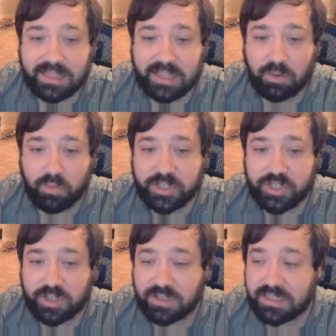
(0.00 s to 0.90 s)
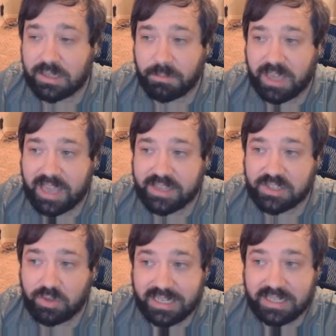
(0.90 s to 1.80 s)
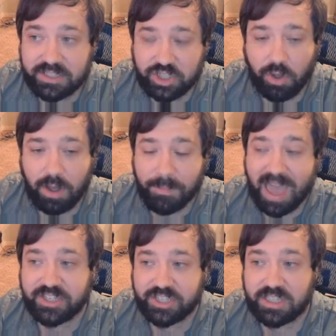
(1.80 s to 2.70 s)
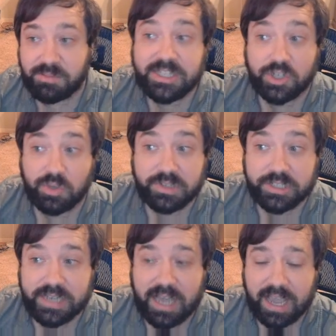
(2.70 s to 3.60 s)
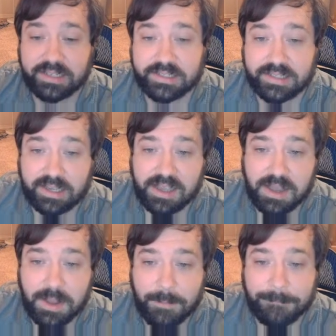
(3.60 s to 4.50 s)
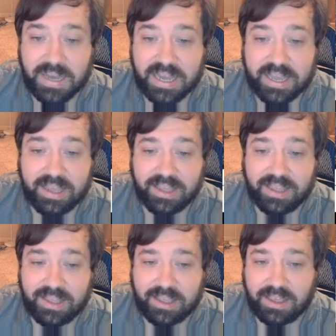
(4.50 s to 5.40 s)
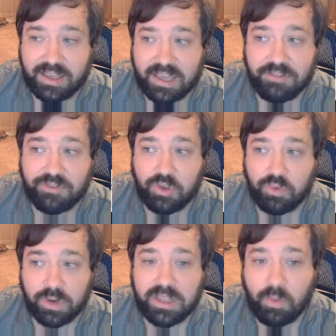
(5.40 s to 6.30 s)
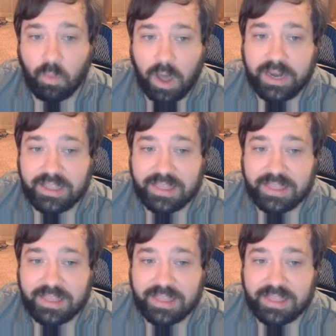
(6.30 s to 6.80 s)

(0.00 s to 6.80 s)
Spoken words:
the original Slipcase. So it does show up actually in the picture, which is nice. But if you really wanted